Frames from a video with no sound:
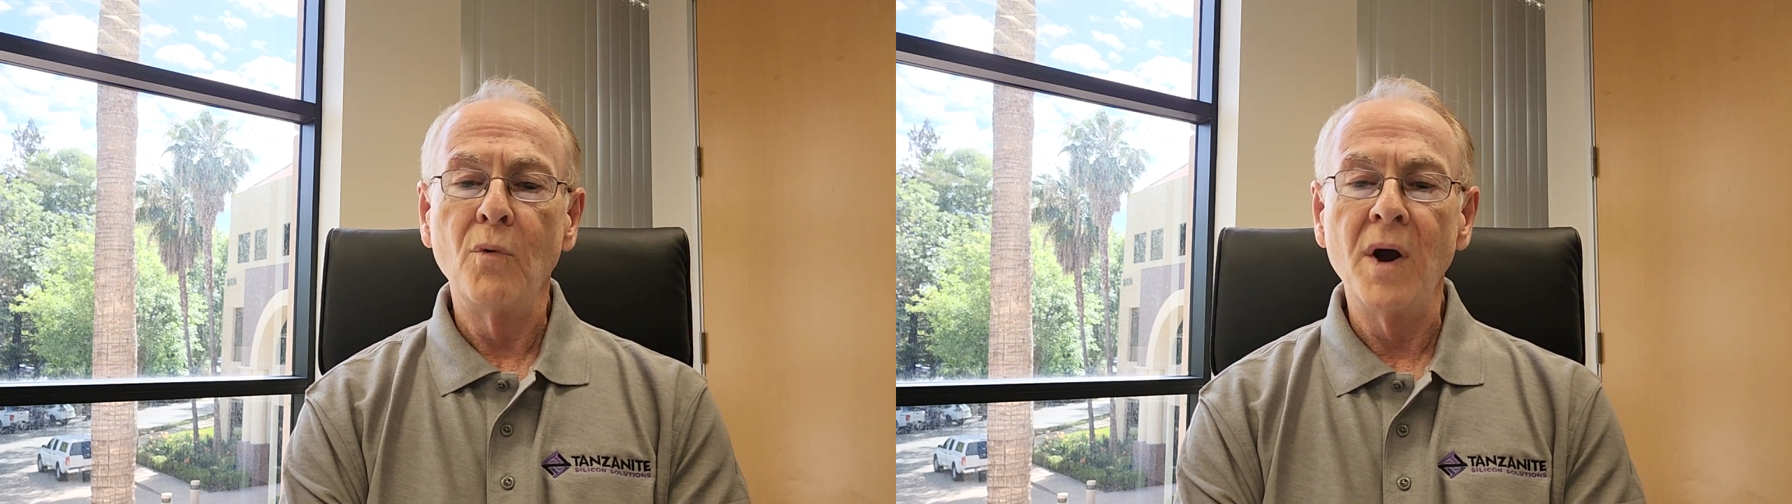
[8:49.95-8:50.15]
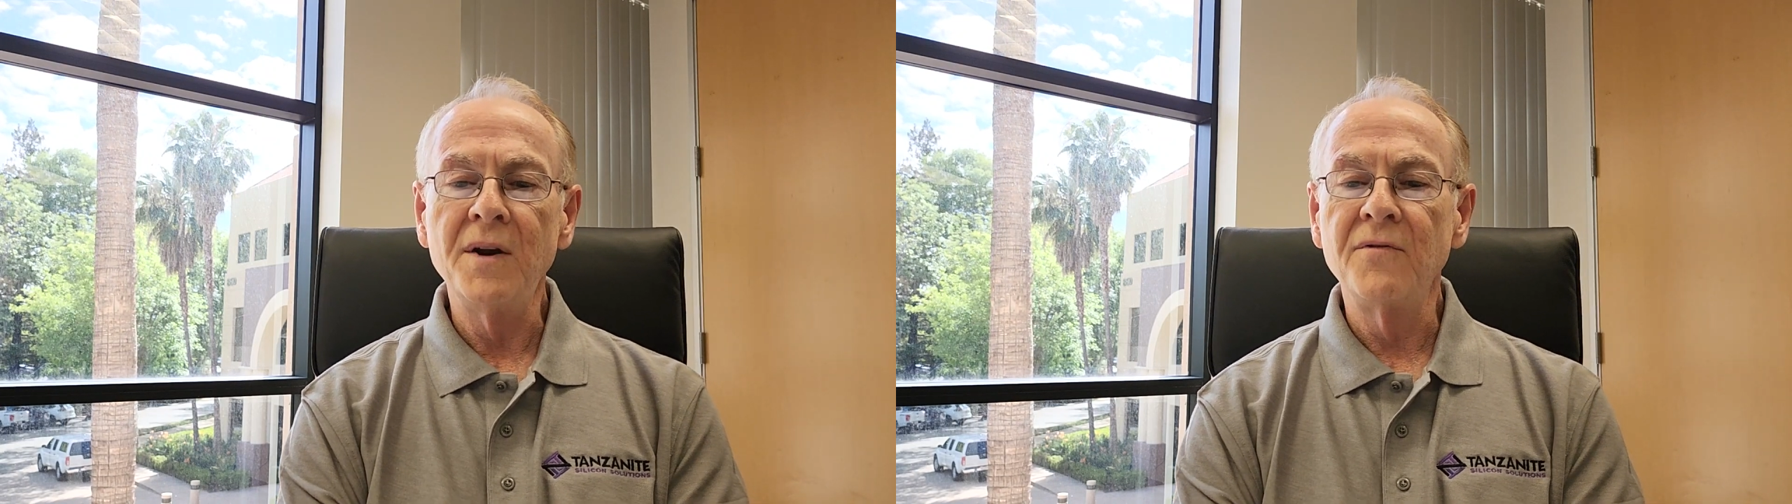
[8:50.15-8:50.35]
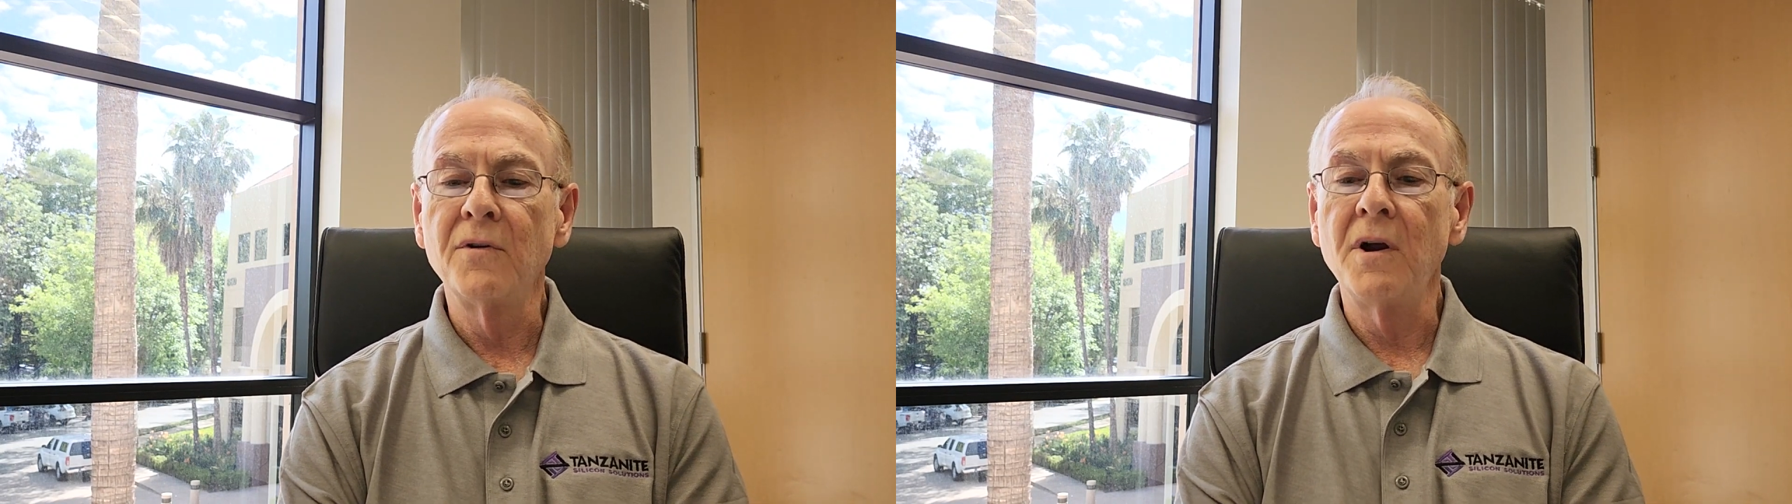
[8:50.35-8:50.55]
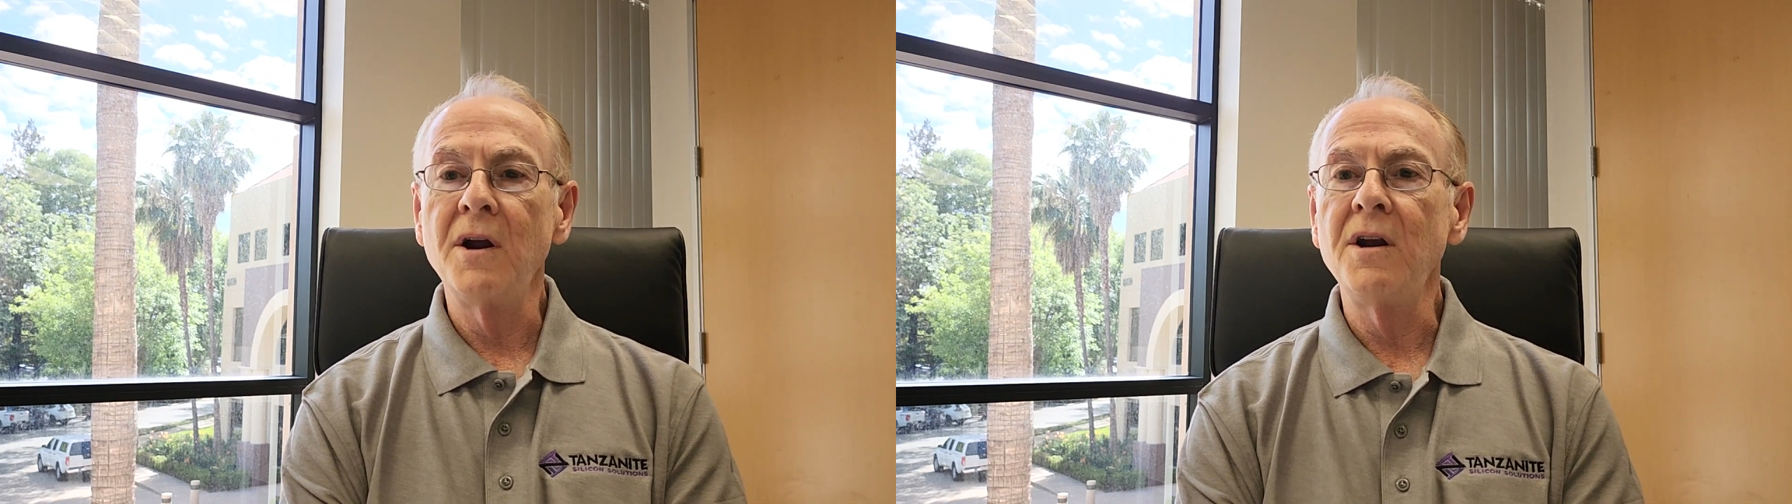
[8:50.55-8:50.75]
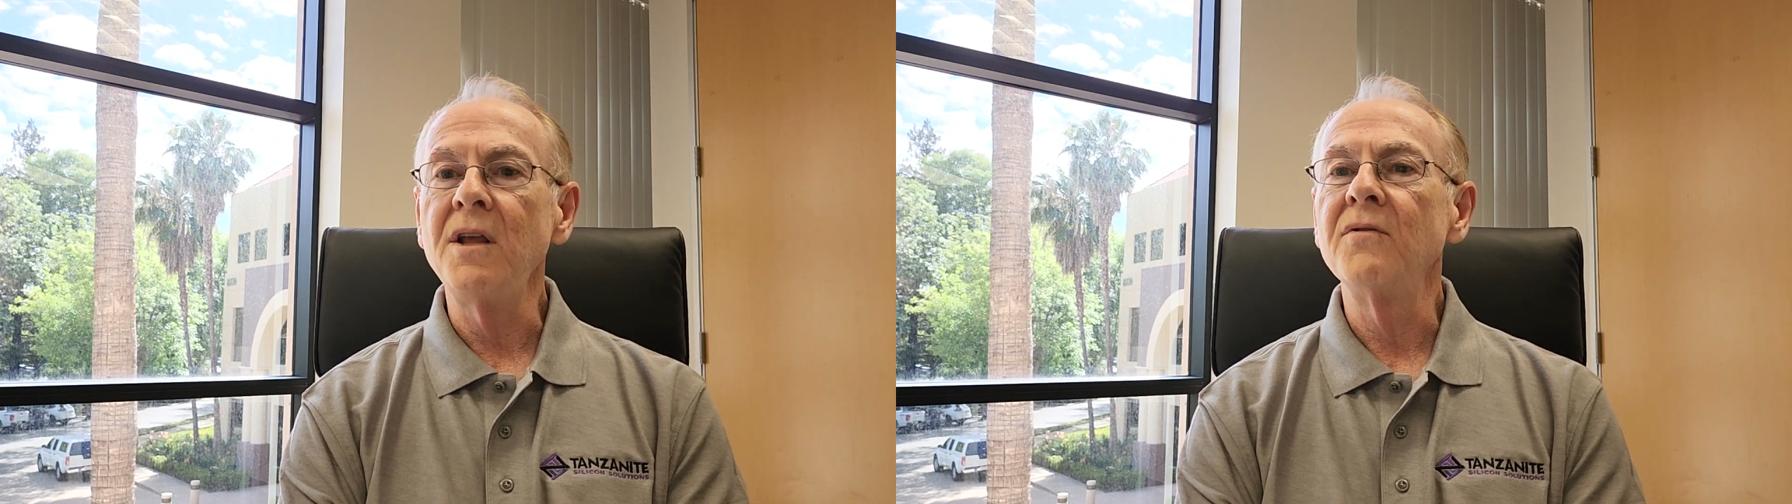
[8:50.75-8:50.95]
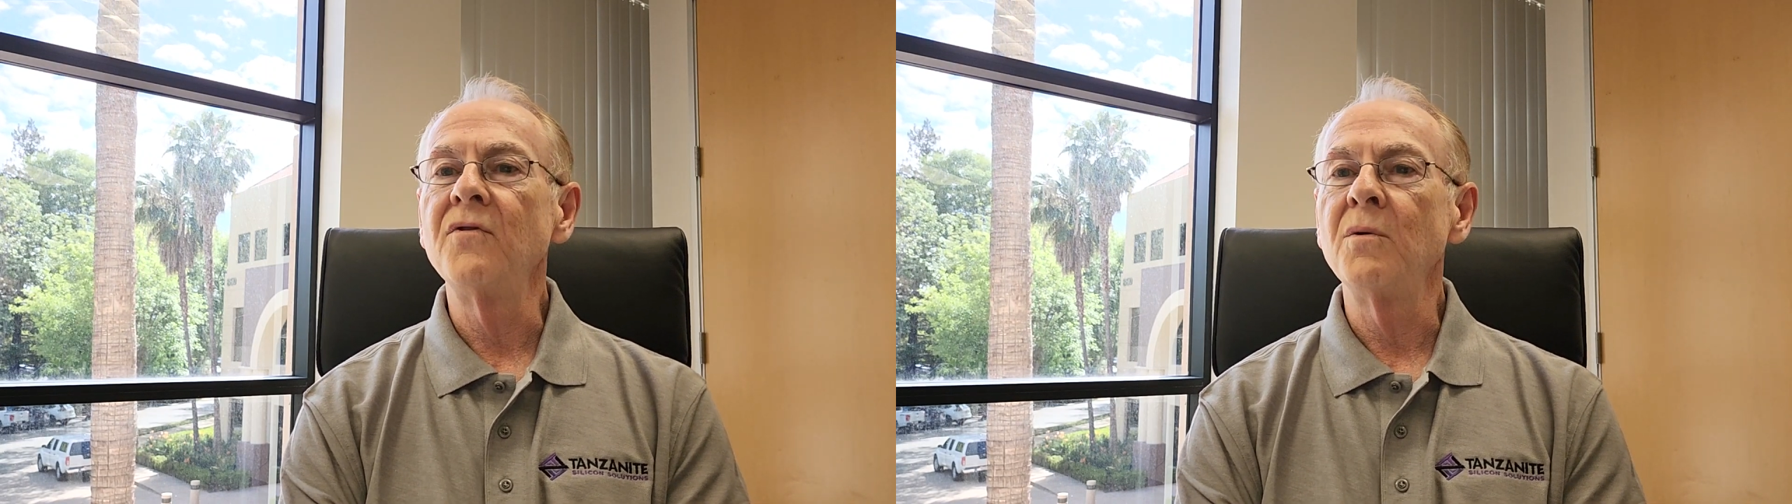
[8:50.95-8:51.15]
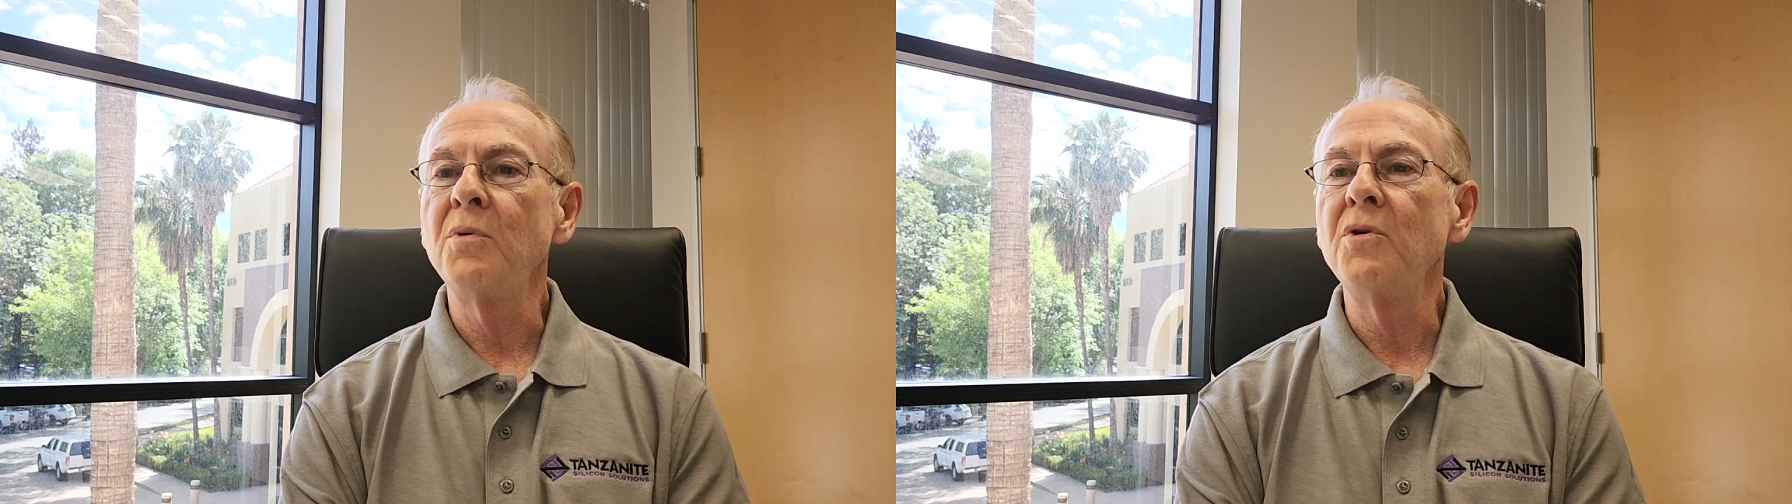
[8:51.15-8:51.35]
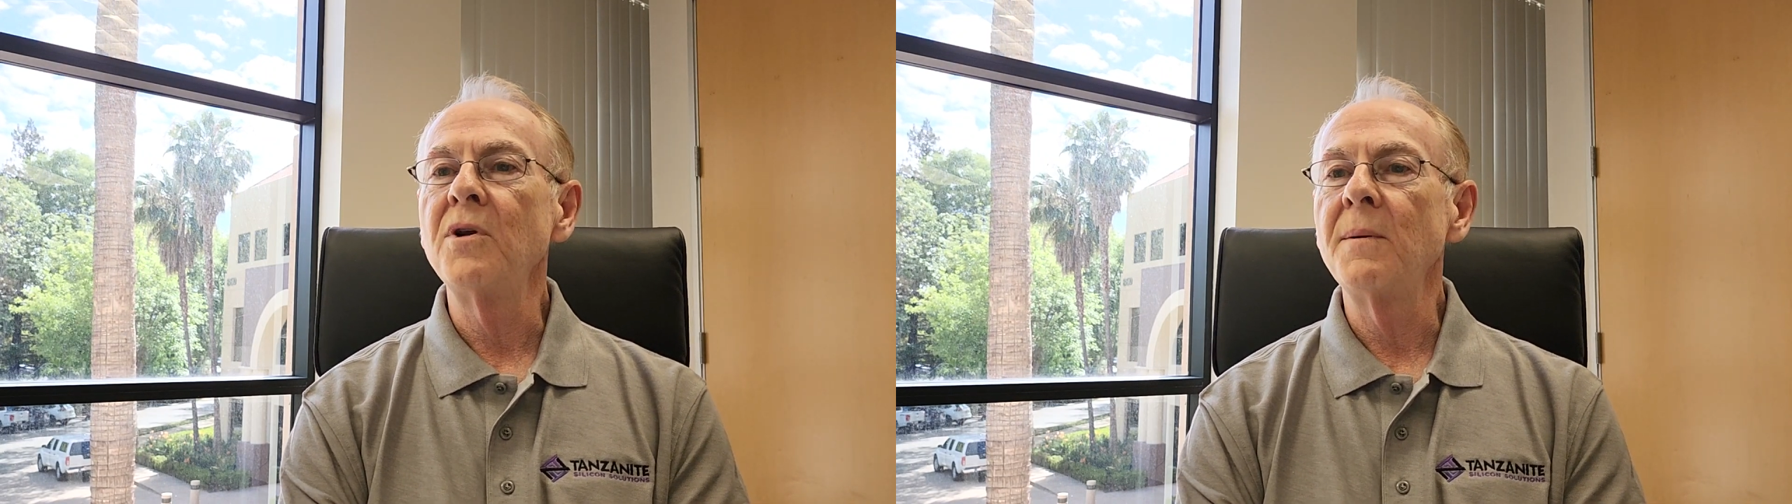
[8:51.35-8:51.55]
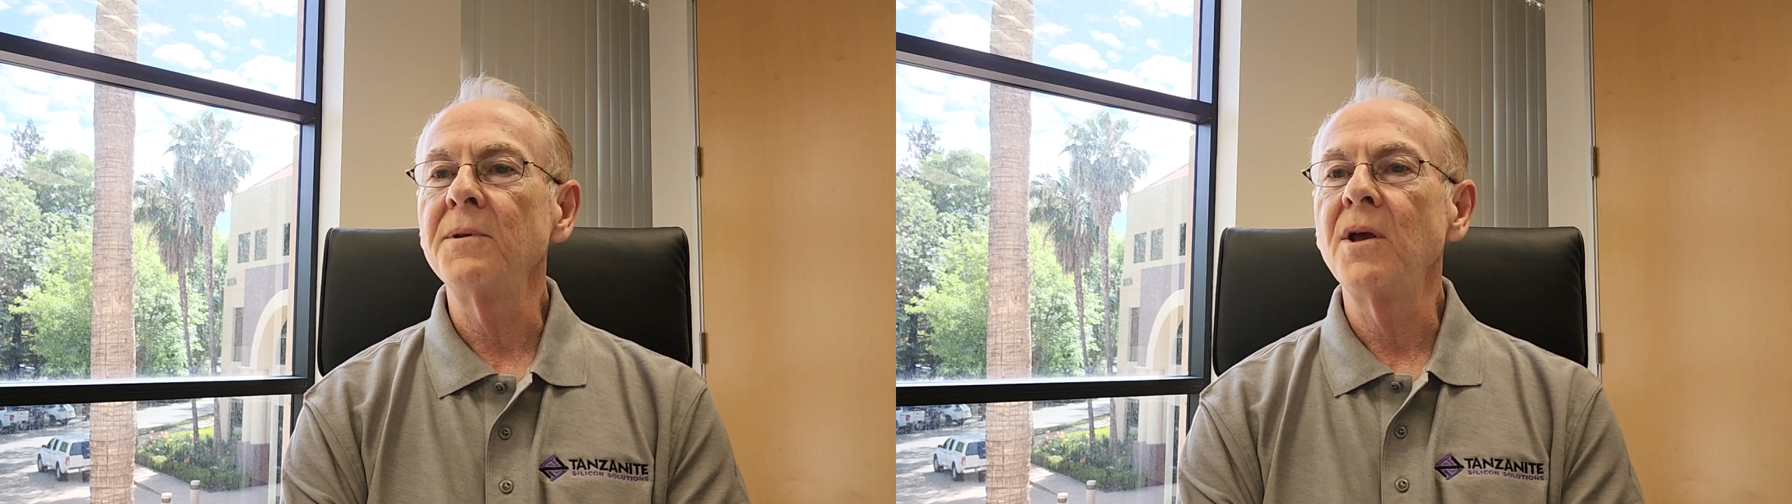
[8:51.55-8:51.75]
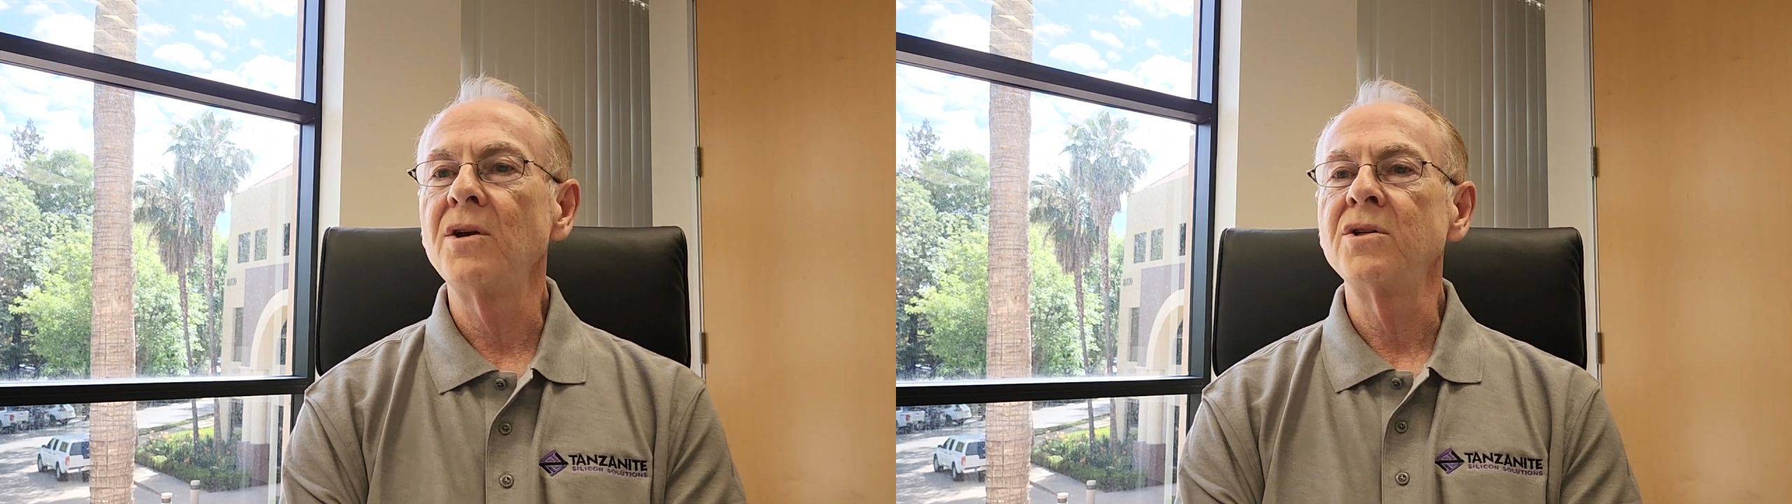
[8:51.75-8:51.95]
wide variety of compute
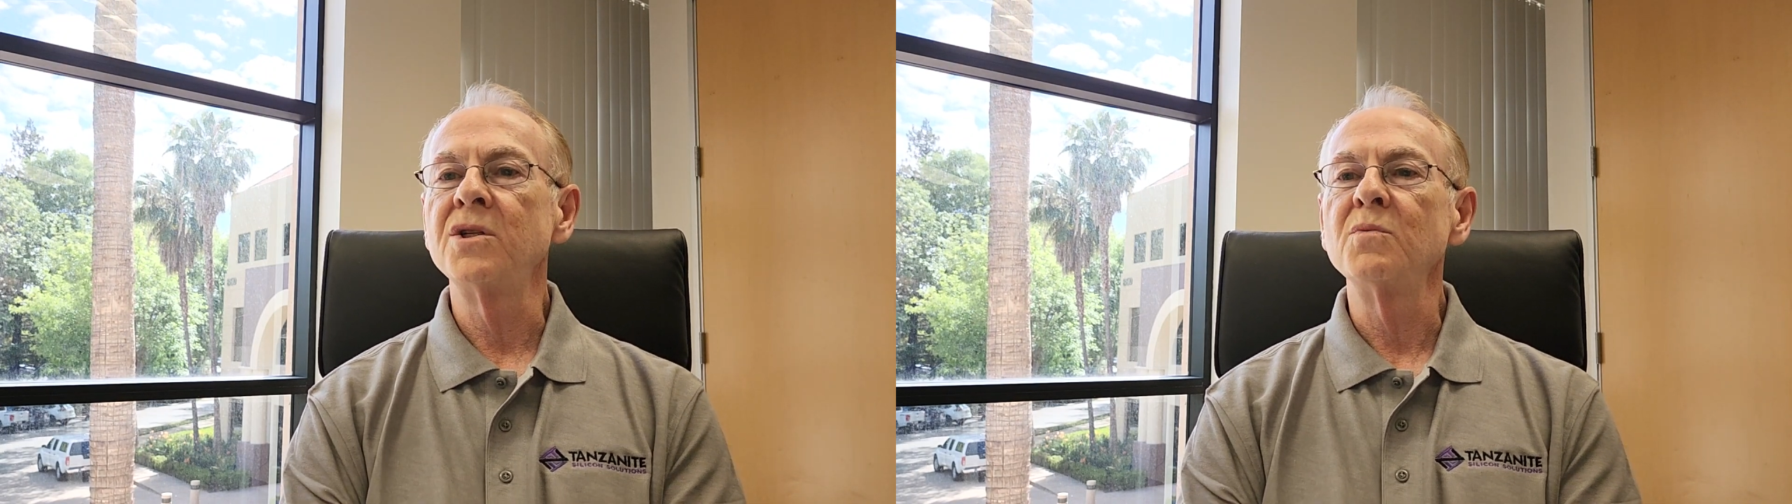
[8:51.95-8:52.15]
applications